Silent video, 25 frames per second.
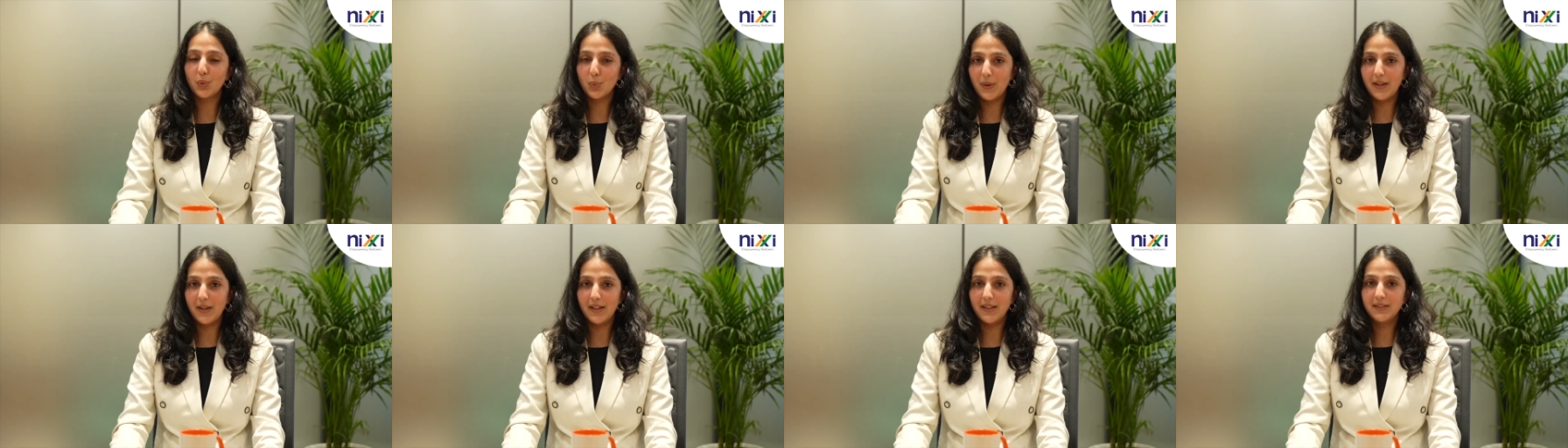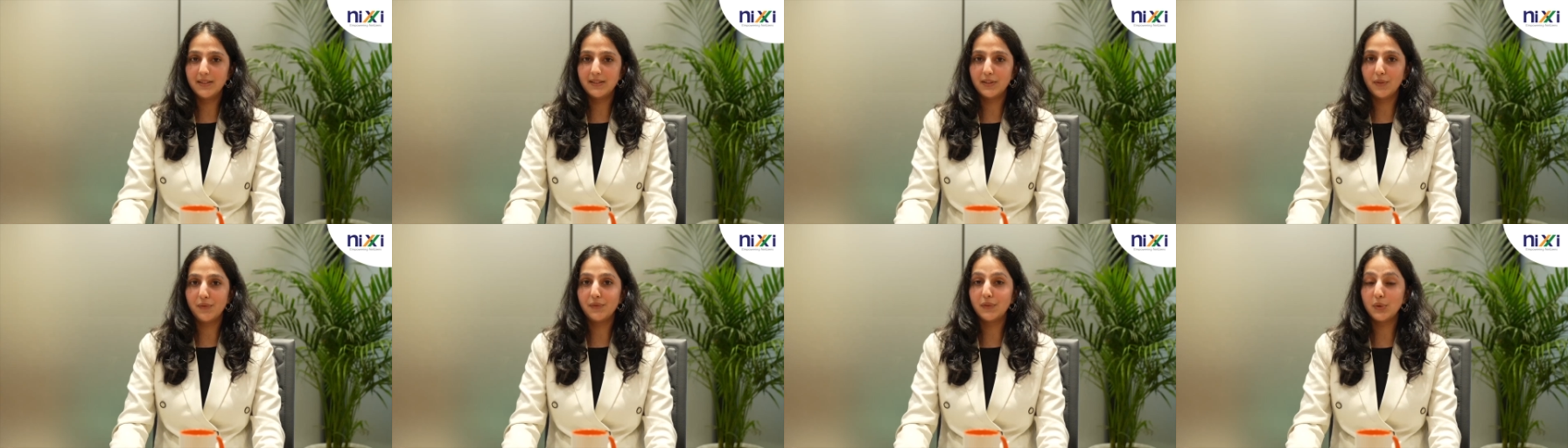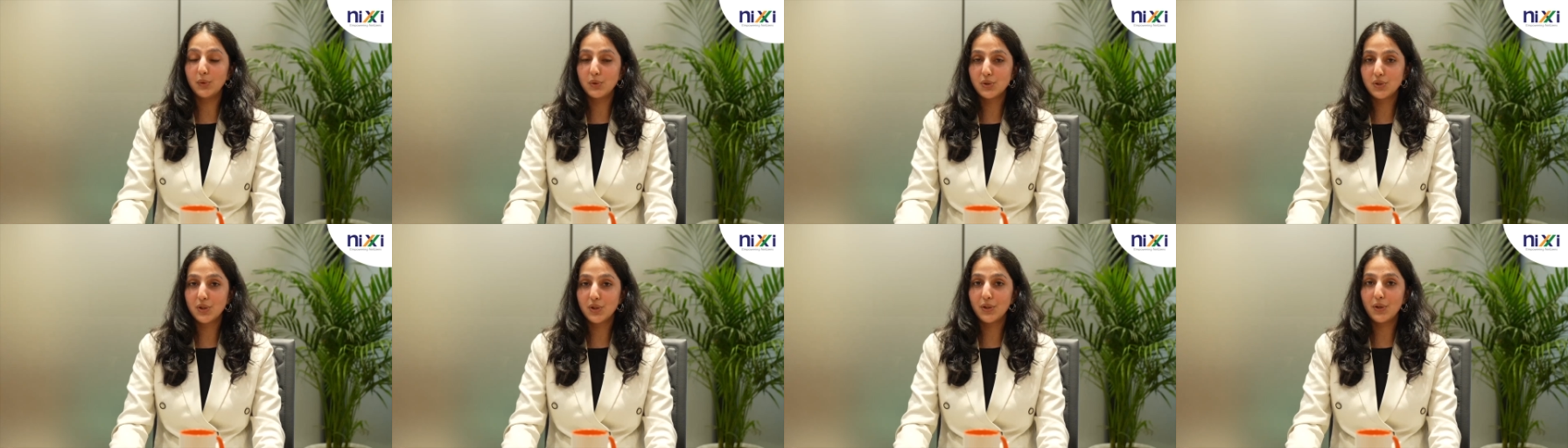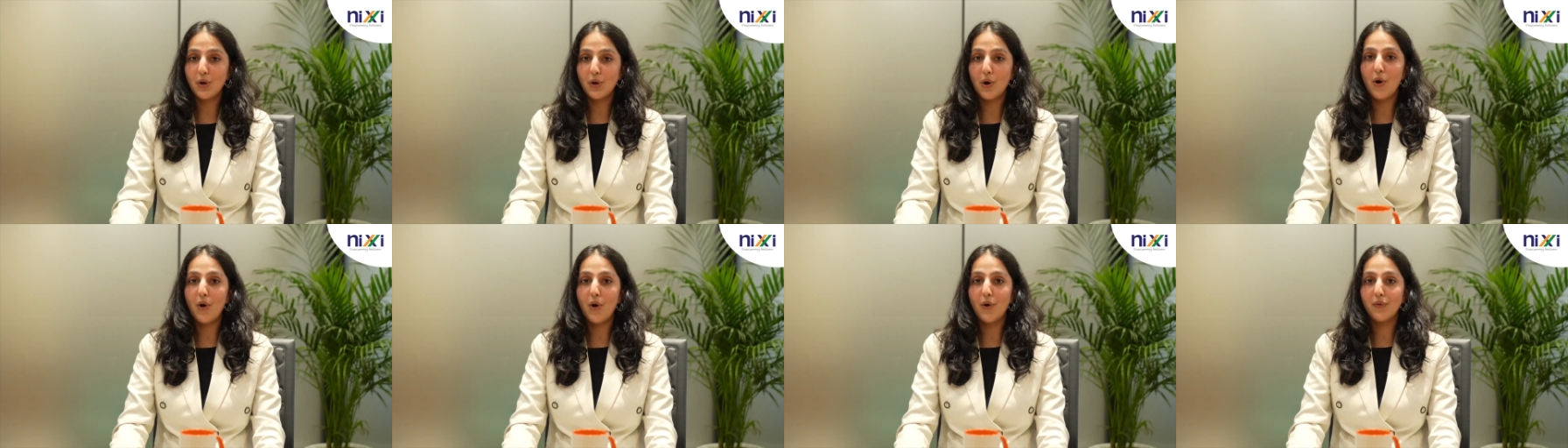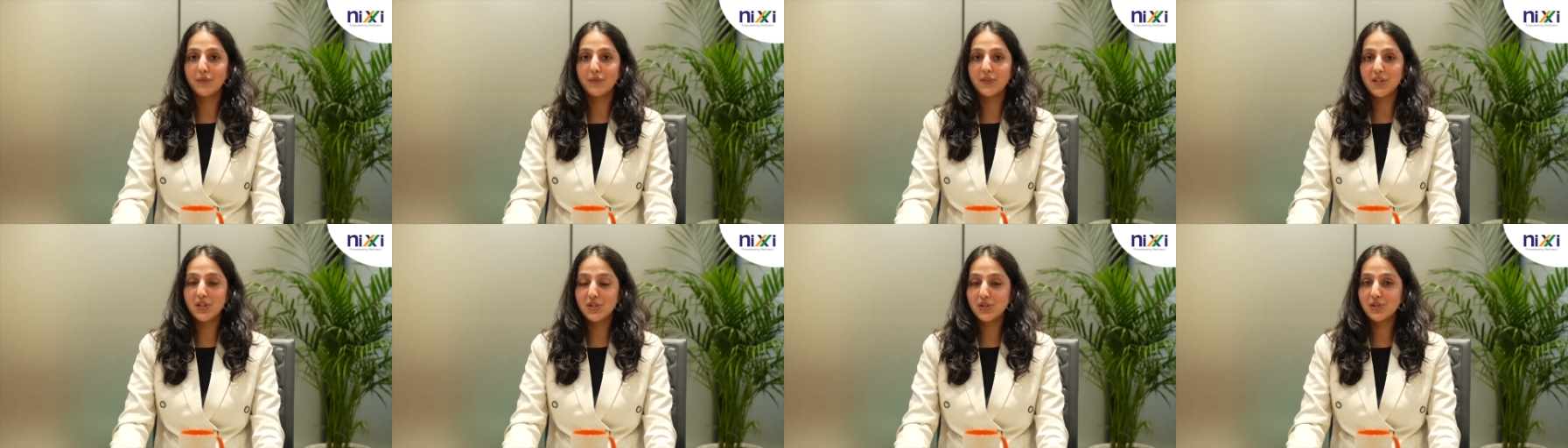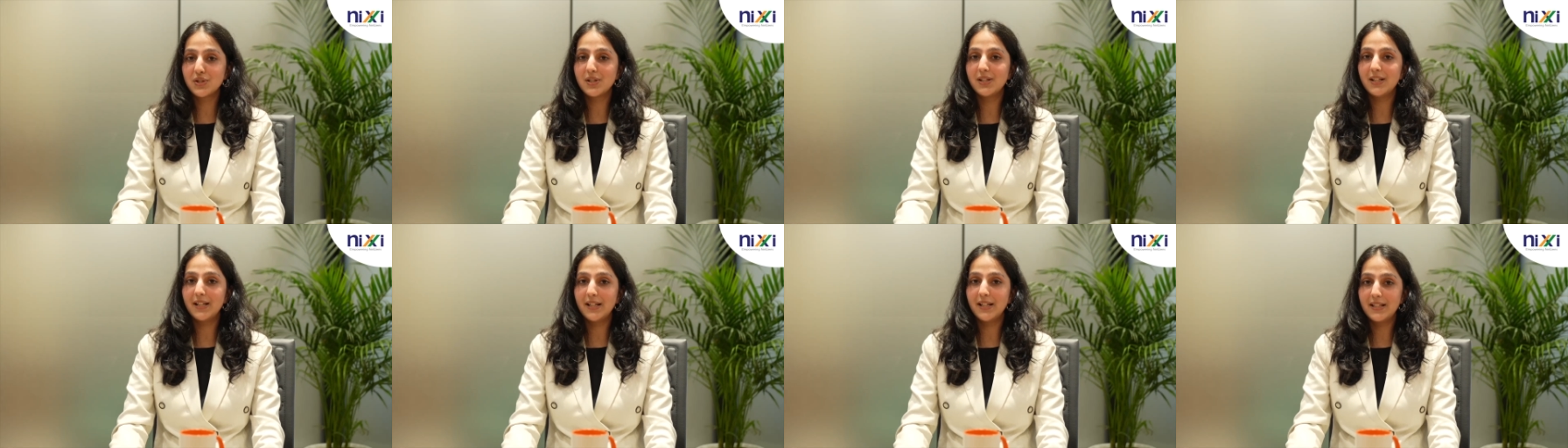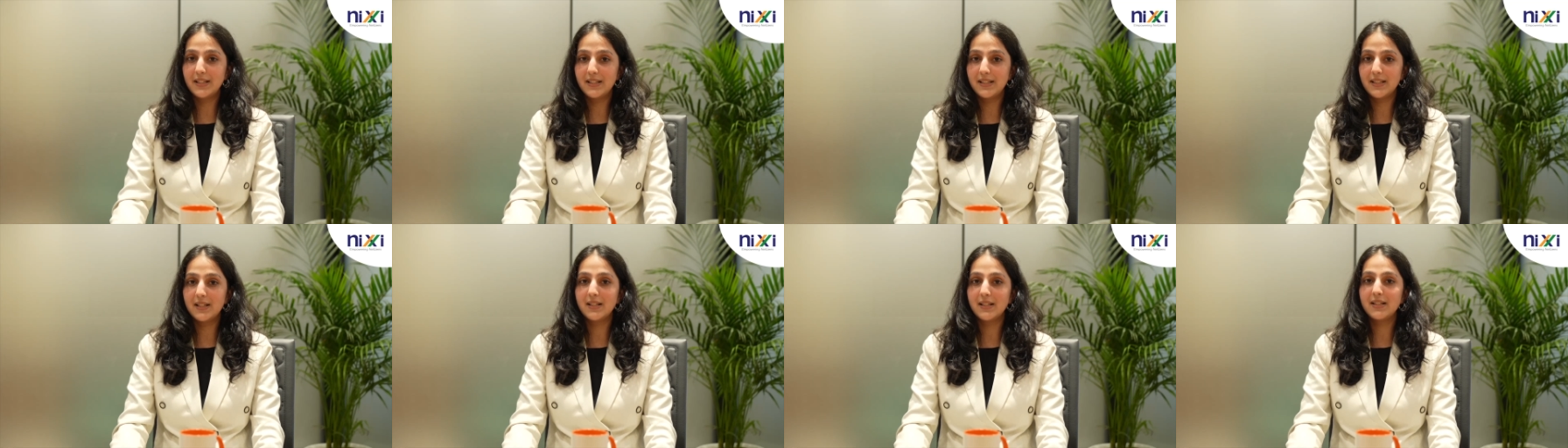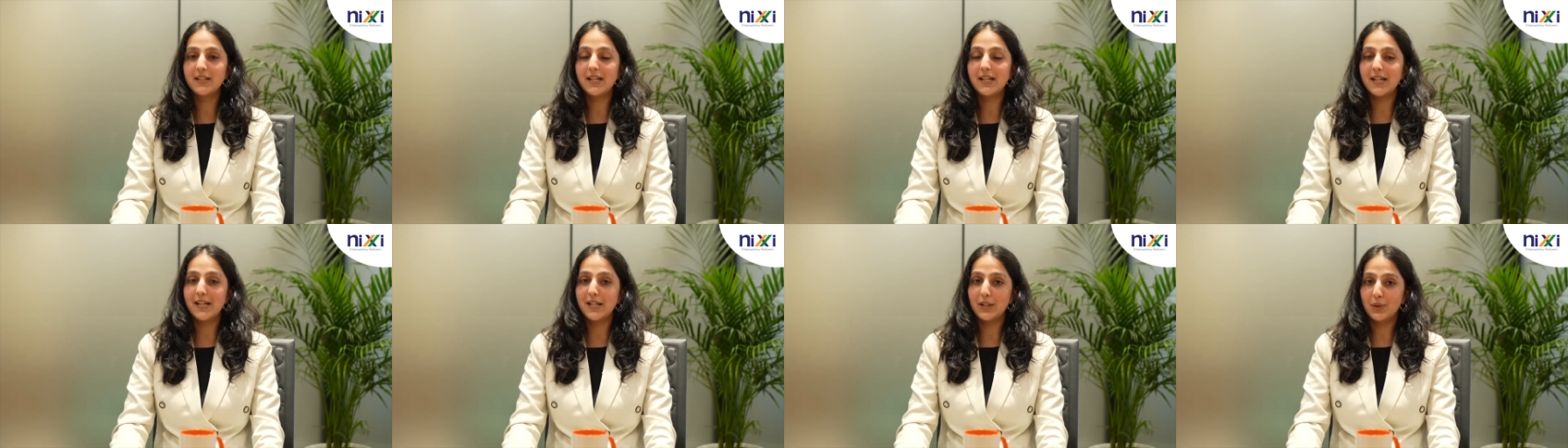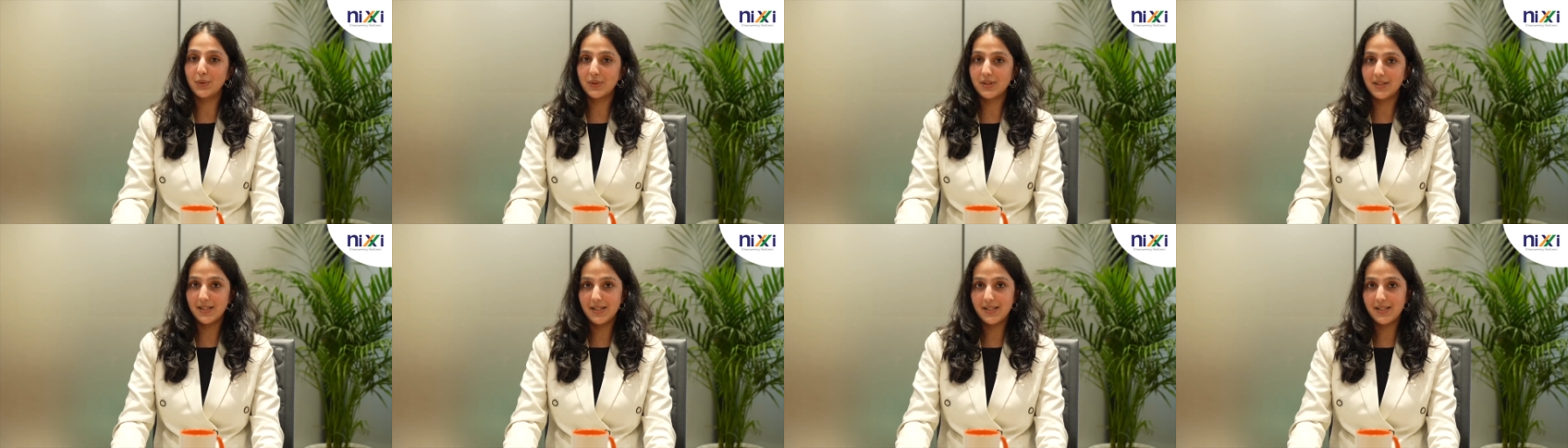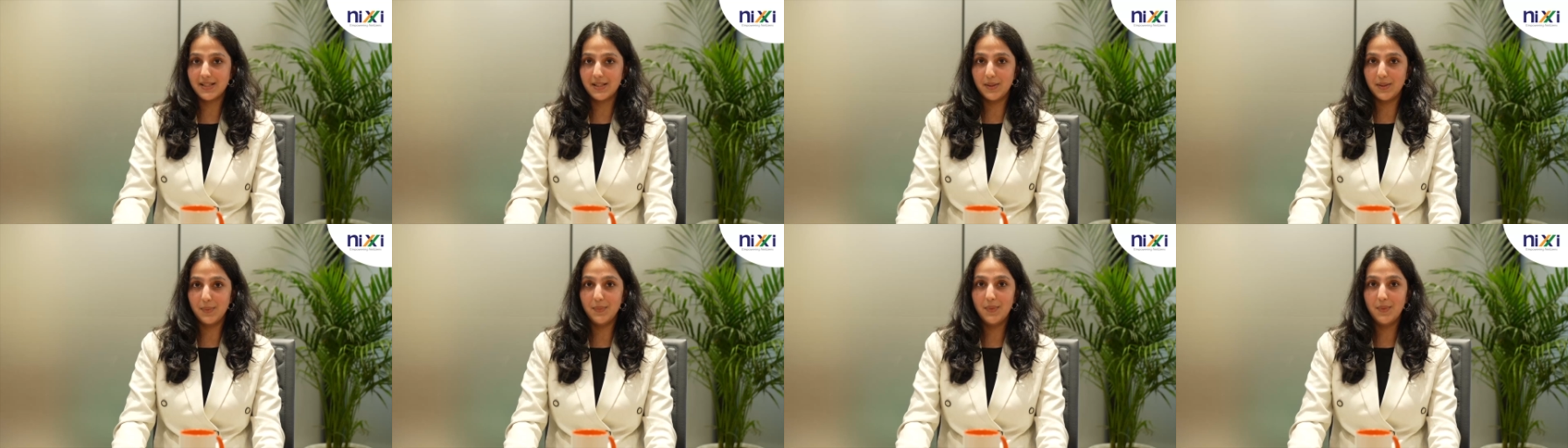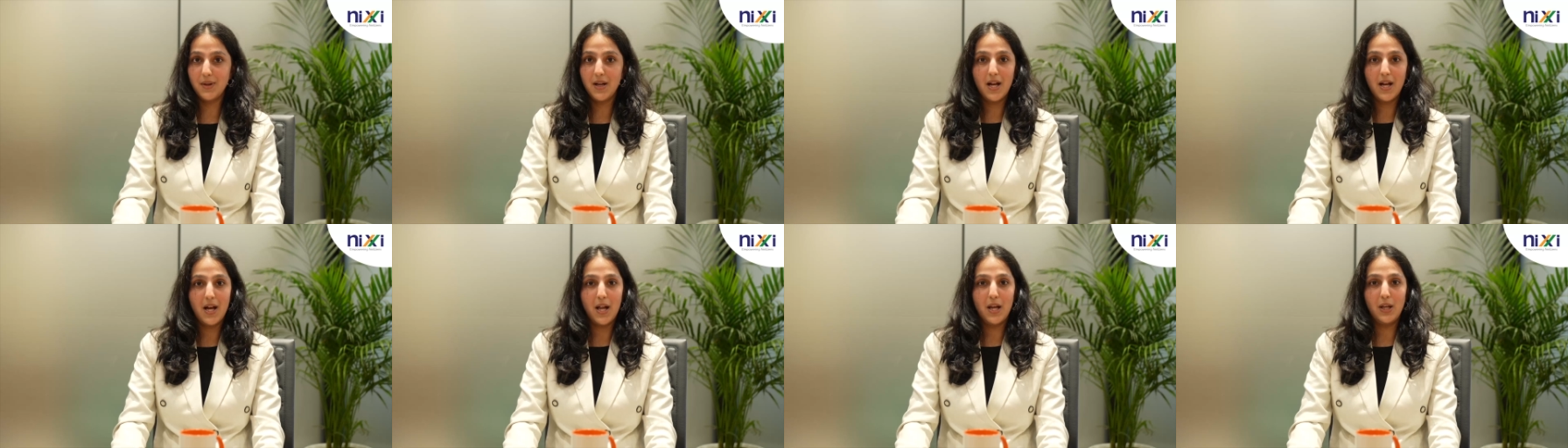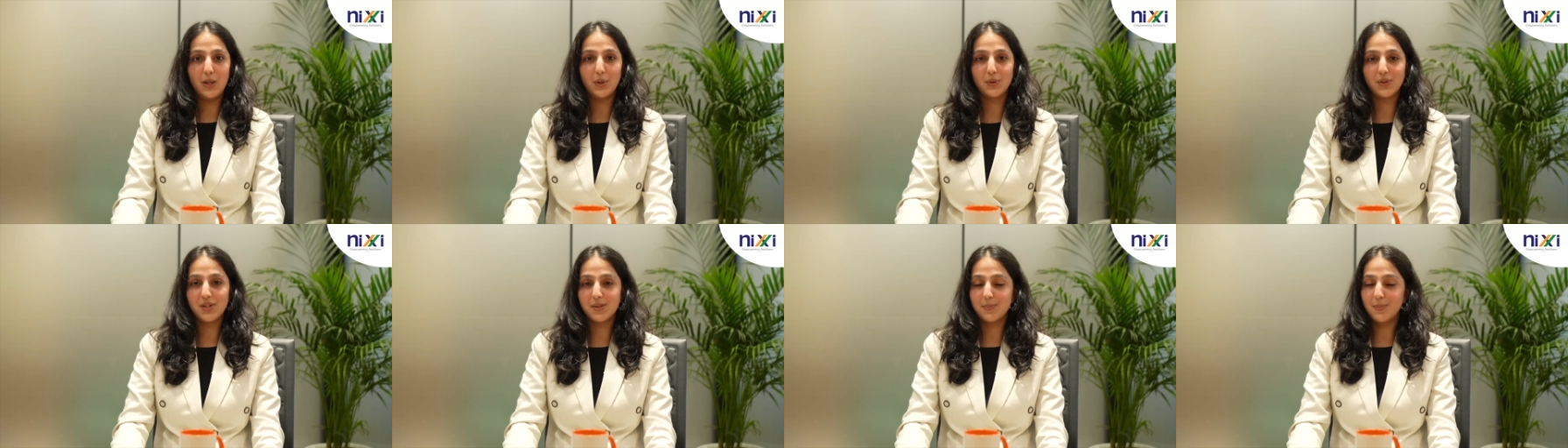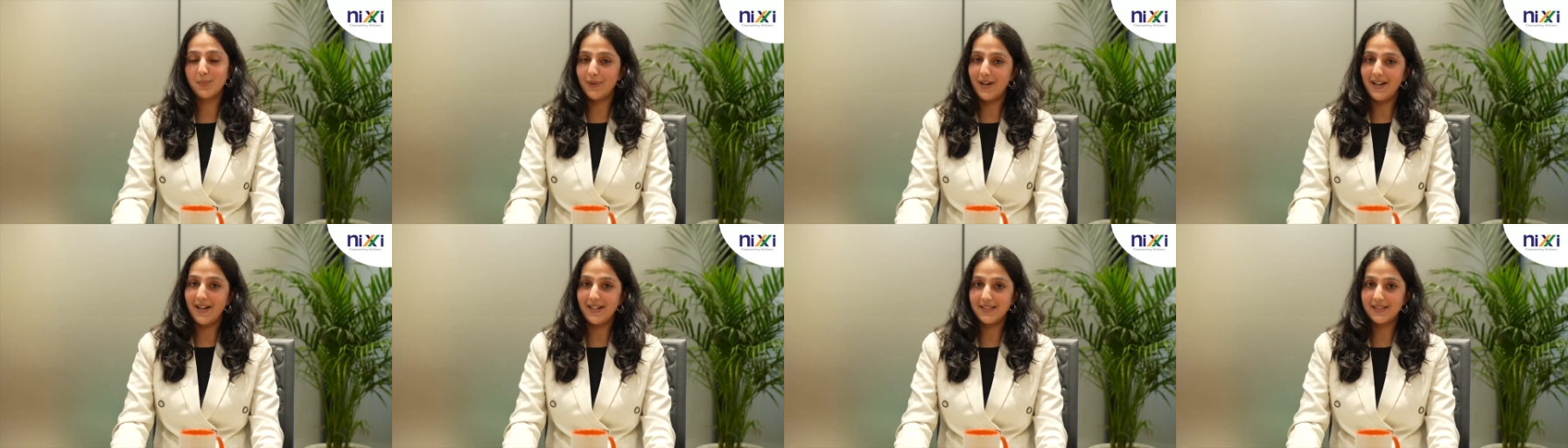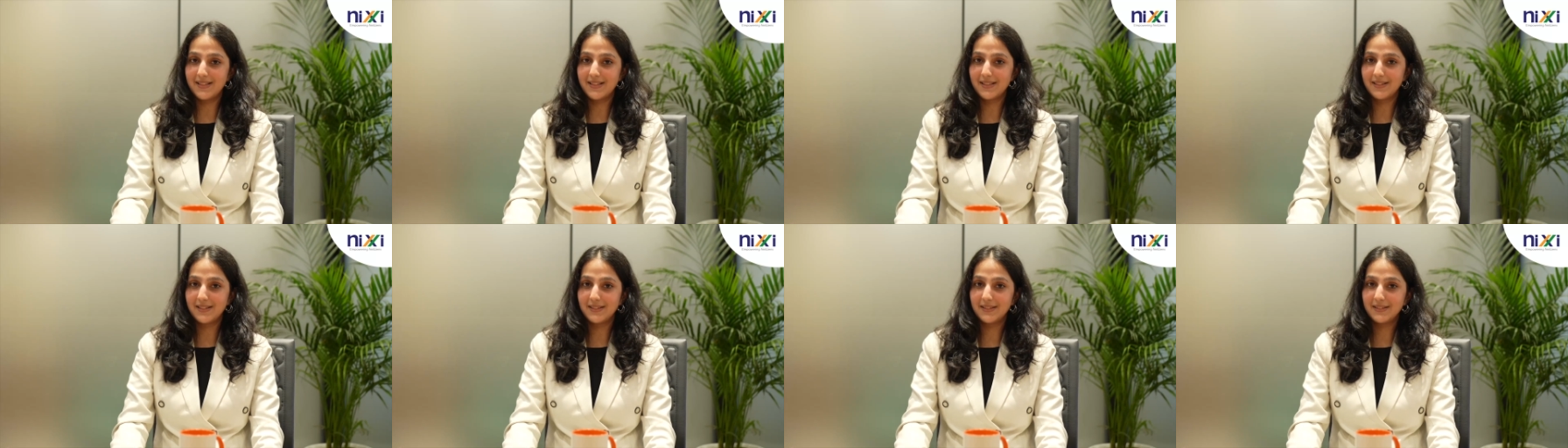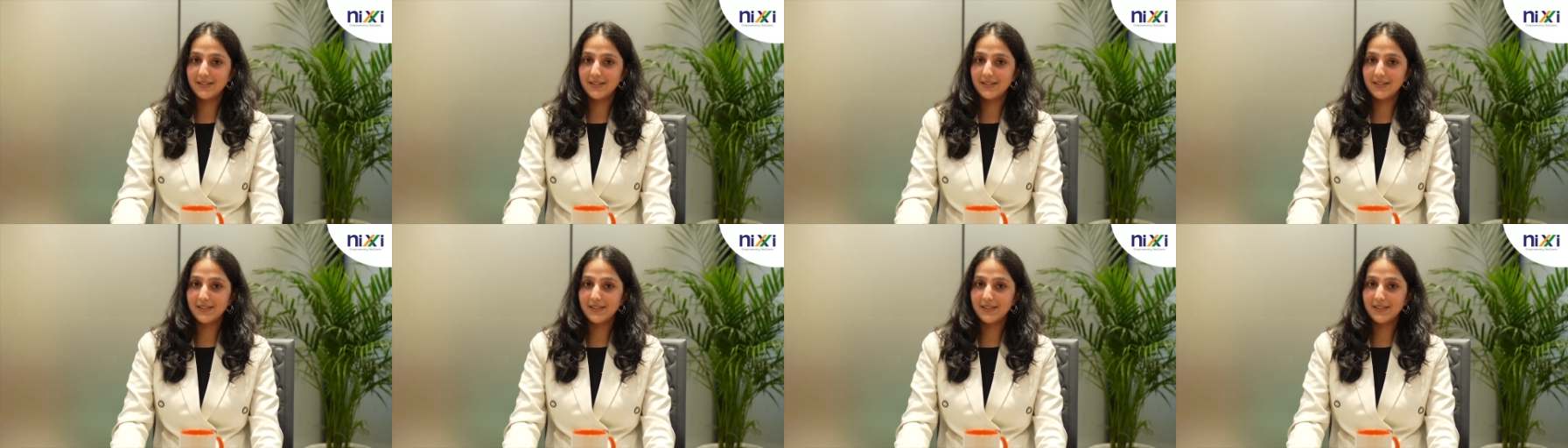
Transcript: way, the future of digital Indian ecosystem looks bright.